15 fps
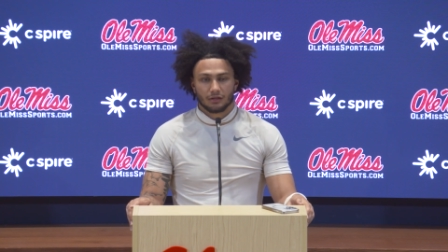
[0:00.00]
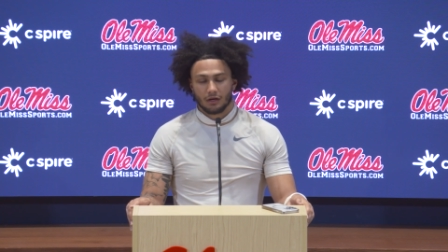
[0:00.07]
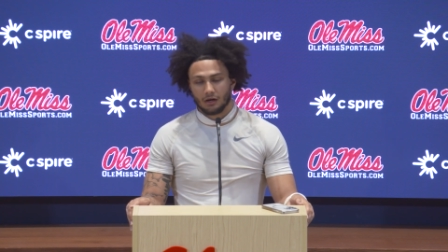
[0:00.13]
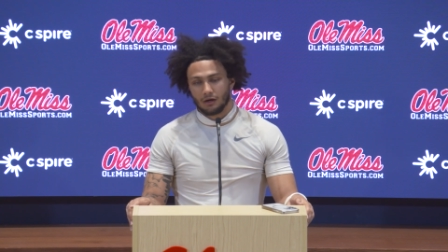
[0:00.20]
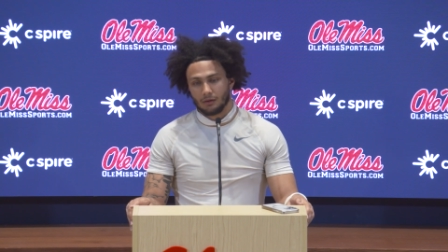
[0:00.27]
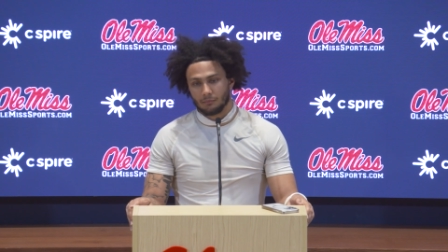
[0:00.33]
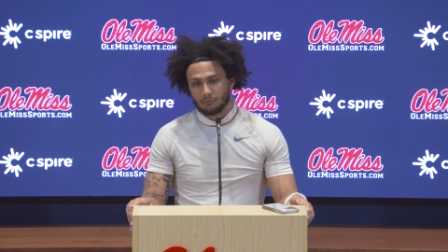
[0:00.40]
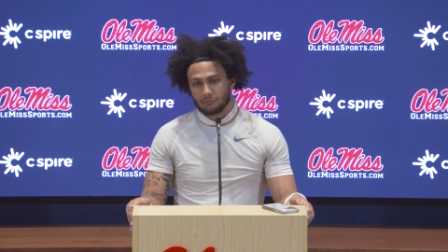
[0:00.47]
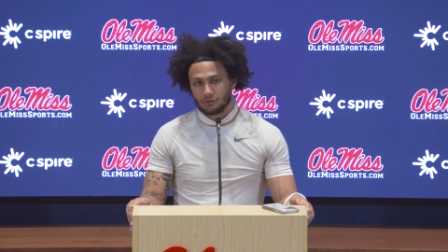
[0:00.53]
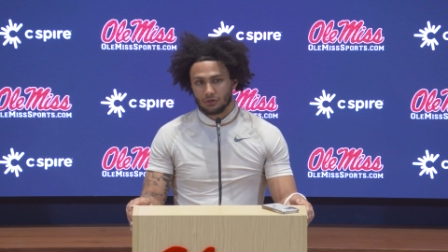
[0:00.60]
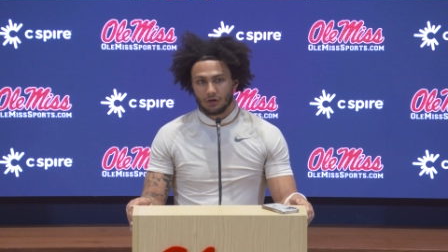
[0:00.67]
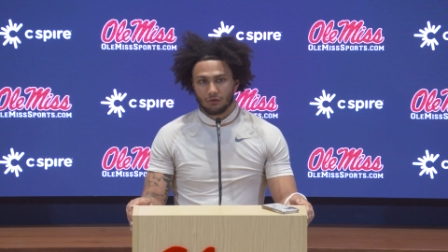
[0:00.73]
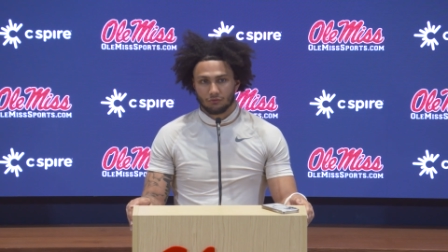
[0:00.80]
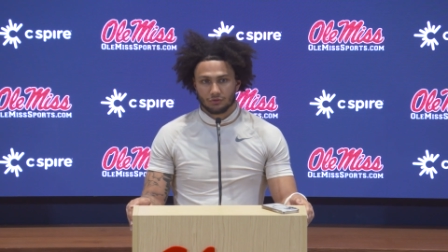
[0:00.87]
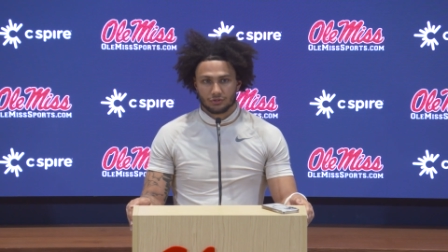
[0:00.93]
Um, you
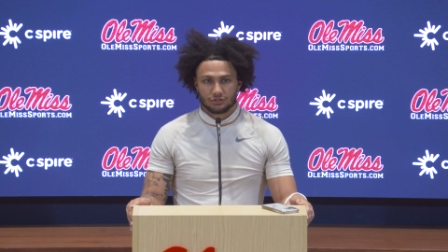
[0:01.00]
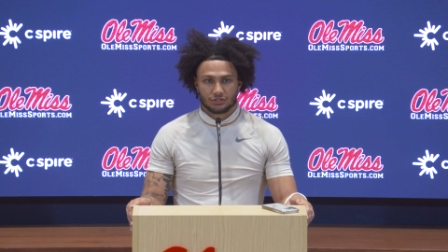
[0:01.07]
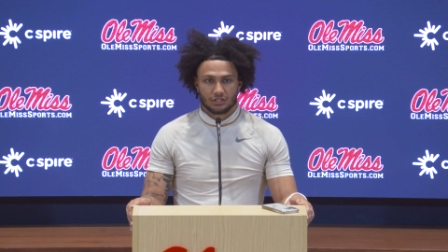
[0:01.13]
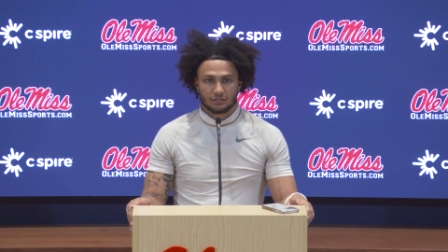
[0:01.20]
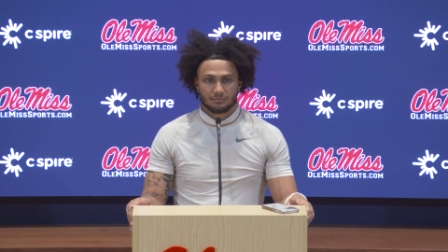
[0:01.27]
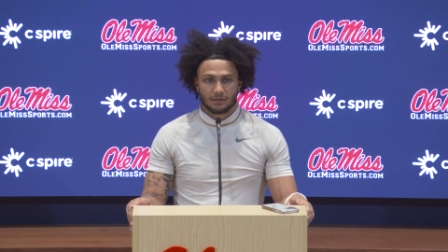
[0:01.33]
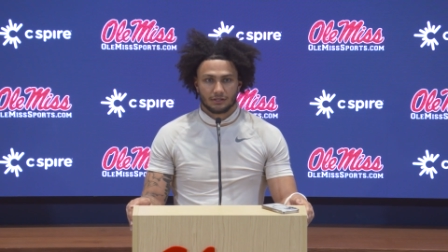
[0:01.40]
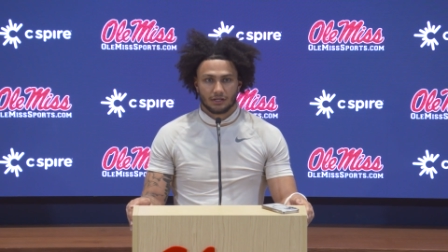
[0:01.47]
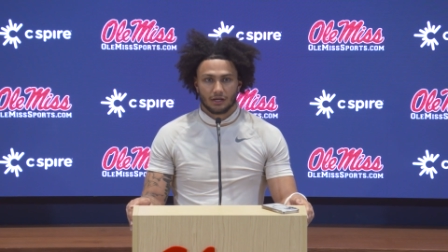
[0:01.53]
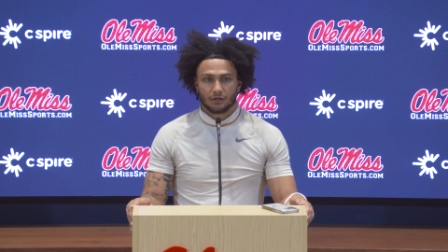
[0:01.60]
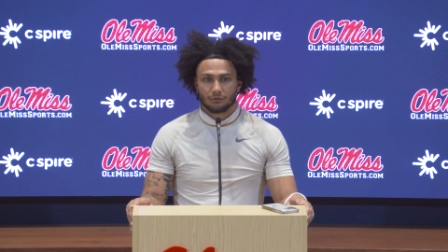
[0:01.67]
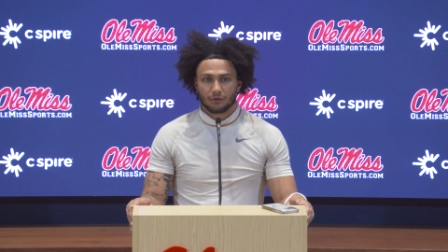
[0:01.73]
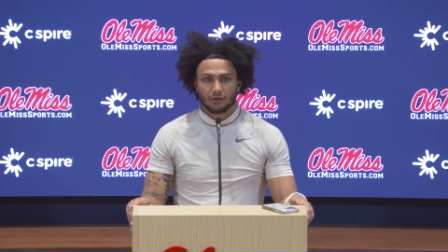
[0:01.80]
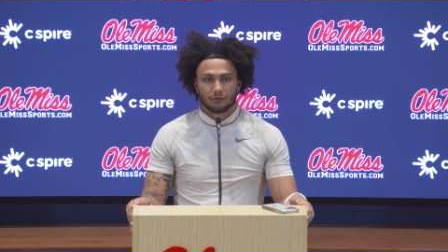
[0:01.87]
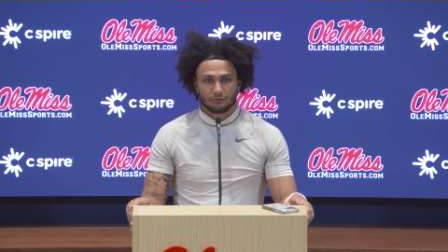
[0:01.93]
know, I've really changed my diet
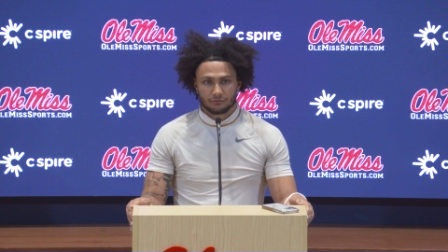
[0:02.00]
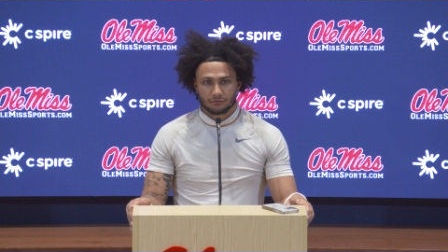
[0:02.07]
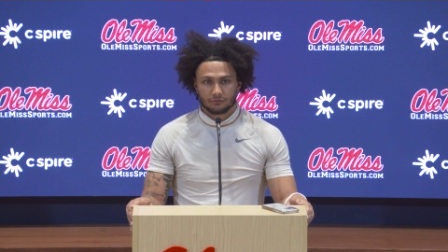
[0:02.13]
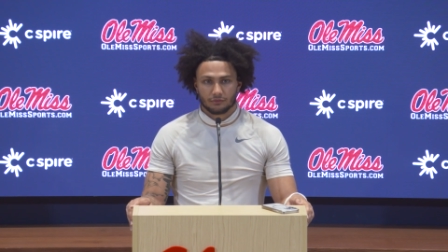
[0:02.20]
around,